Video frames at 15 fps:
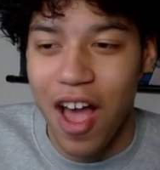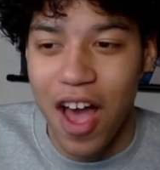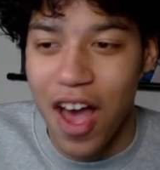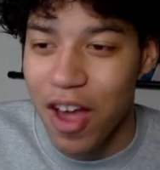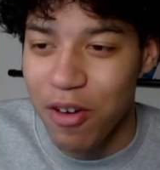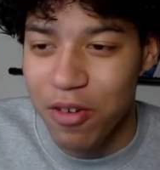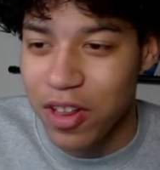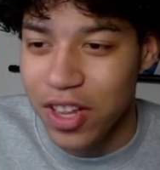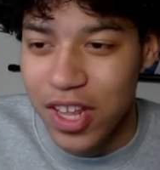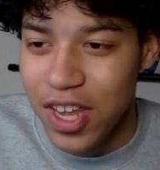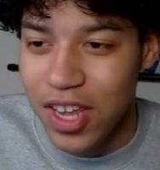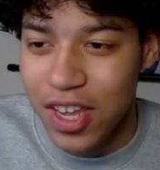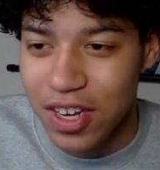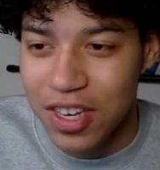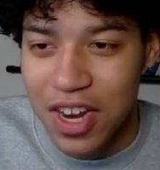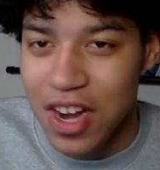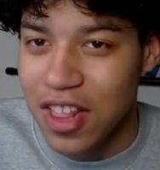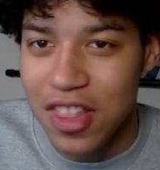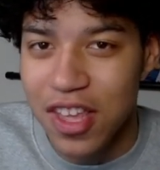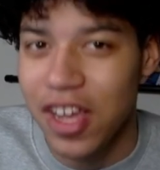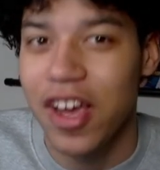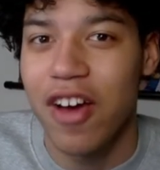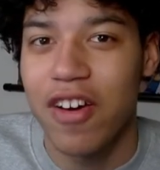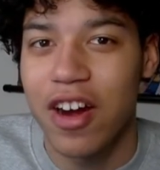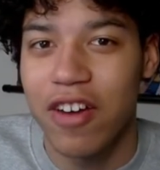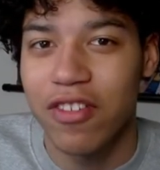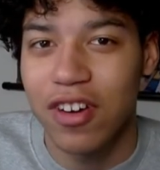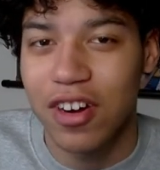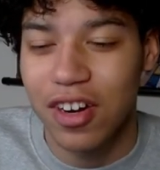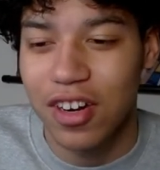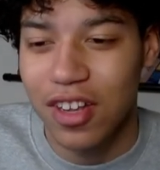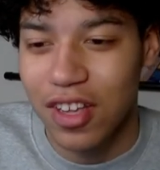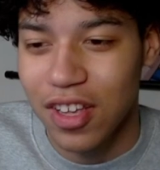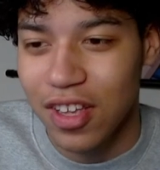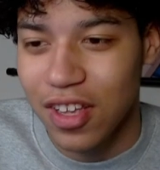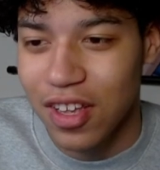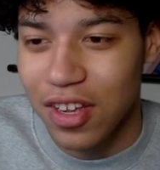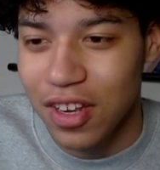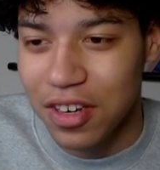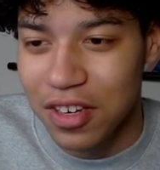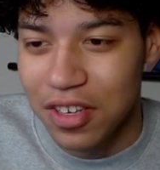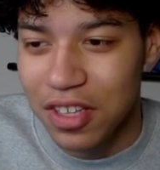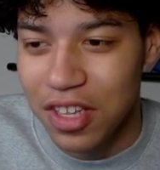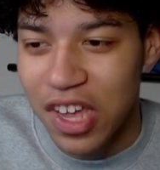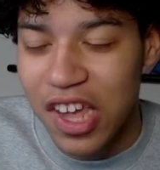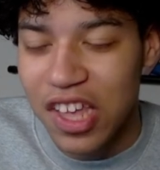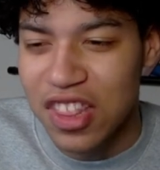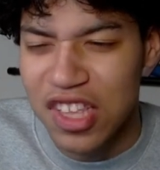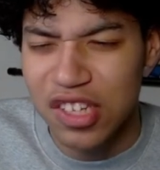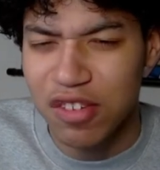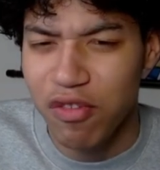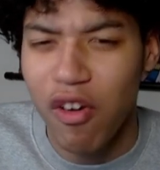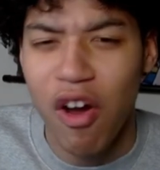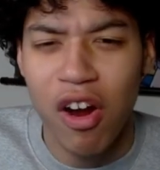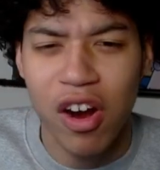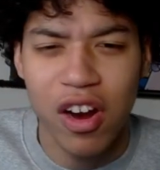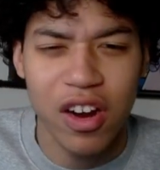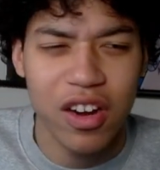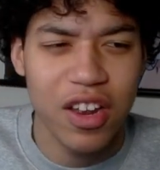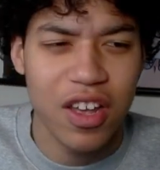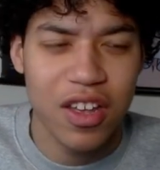I really didn't think I would ever get this far.